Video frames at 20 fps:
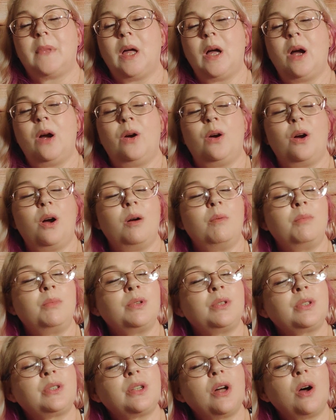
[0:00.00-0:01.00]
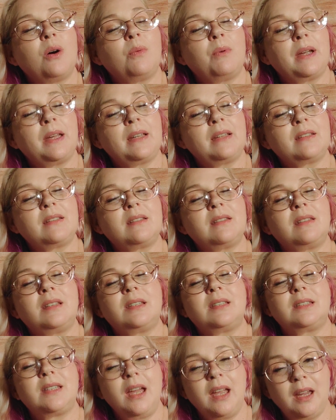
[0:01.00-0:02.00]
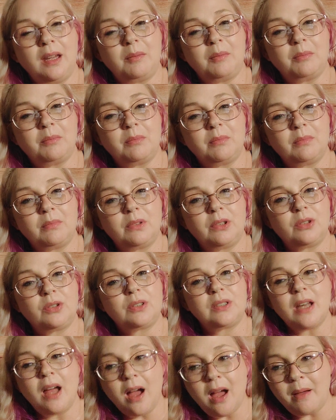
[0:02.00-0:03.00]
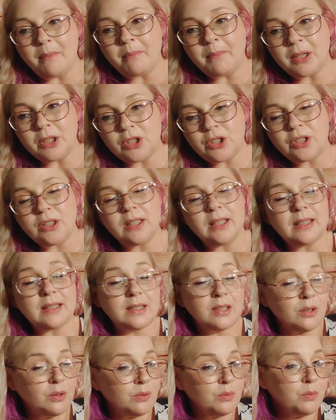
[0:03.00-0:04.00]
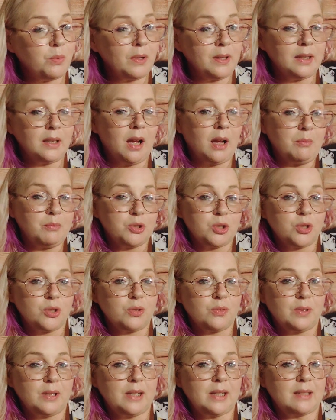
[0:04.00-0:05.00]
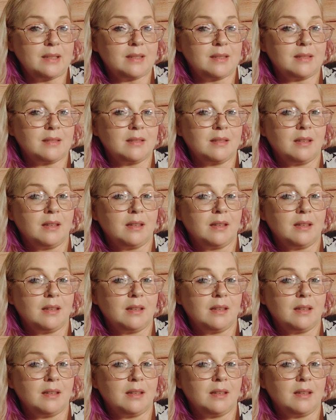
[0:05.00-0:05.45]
are almost always the same. There's not much. Is there one? I'm sure there is.